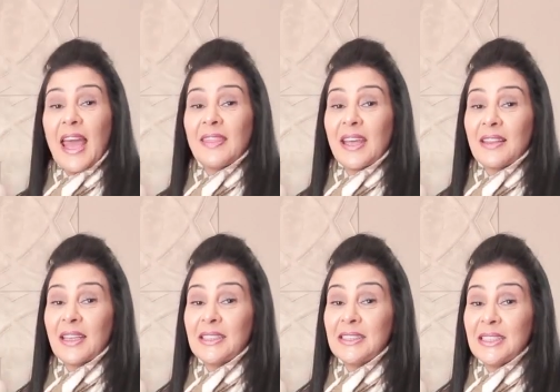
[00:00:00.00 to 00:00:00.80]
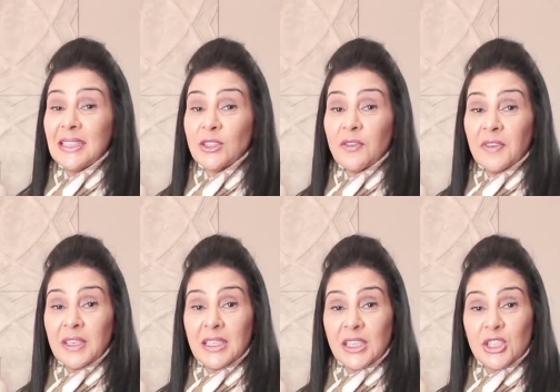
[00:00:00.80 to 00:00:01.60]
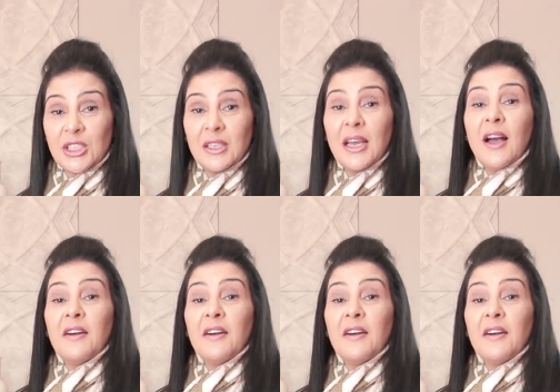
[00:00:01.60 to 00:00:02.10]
and that the disease of addiction